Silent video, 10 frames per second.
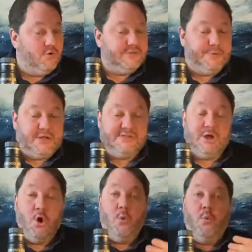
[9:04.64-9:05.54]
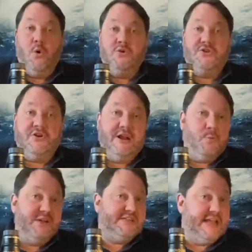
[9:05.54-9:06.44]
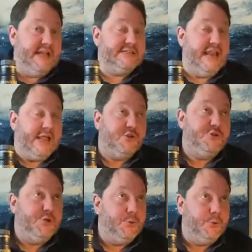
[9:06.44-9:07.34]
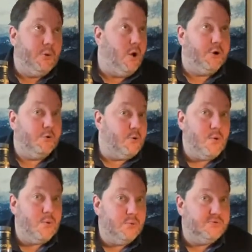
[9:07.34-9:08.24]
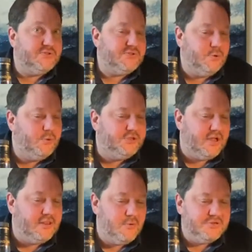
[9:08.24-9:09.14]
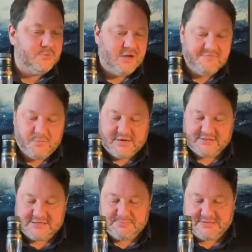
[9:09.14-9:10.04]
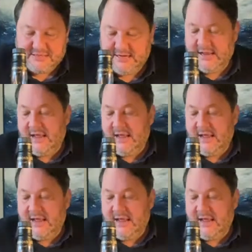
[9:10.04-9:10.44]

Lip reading: water because water in whiskey is like dew on a rose, which I thought was a wonderful way to express it.